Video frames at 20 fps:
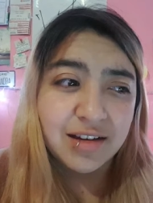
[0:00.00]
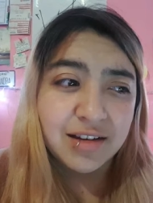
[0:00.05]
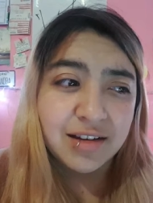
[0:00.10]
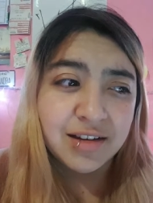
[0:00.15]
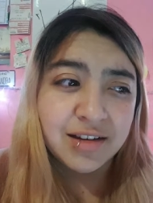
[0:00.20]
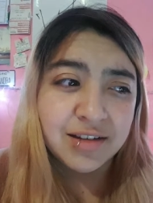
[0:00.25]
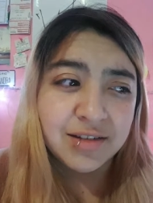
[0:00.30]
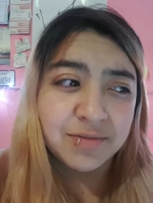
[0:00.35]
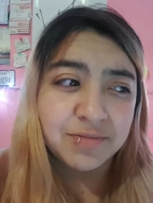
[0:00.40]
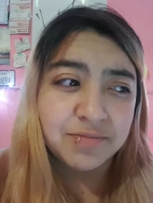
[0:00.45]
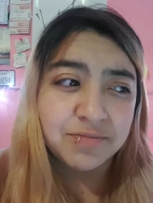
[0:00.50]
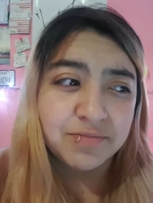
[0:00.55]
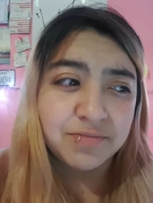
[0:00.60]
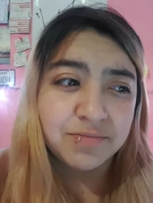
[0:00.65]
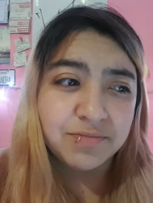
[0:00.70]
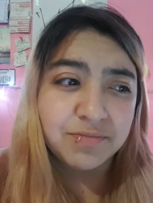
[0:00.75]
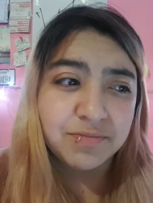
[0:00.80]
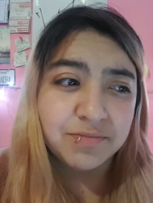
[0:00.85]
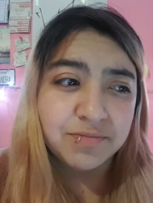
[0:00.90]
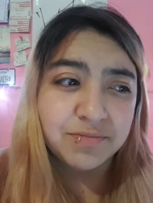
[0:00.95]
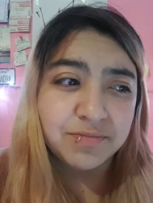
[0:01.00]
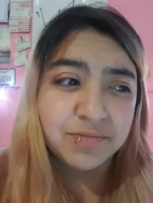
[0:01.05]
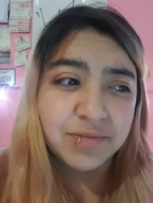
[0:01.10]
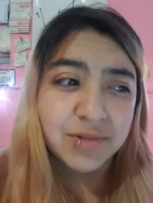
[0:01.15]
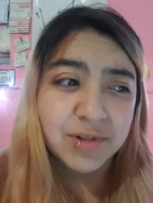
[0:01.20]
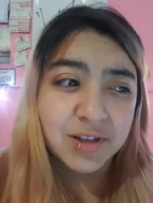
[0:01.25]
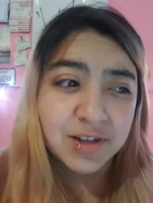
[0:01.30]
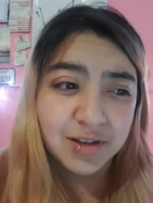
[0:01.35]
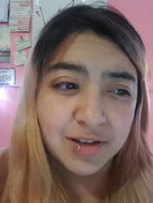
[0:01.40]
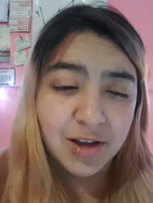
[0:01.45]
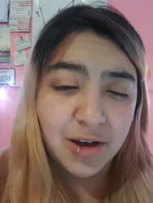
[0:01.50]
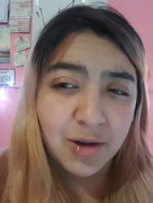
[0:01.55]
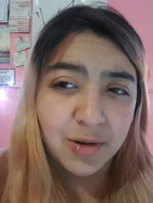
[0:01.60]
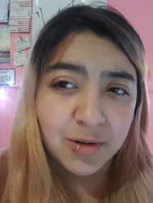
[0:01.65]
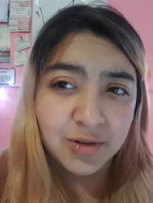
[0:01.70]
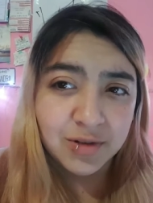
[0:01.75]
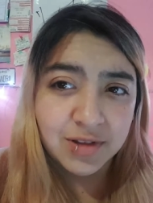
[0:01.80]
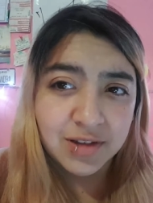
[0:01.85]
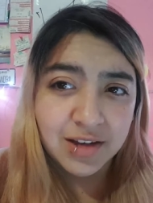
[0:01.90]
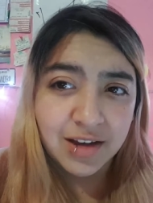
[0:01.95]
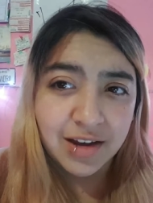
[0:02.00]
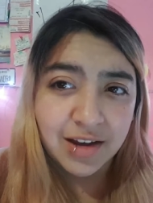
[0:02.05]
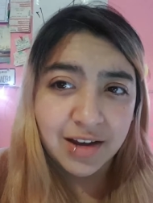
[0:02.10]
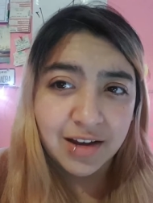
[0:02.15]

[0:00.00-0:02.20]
a uh, cloth,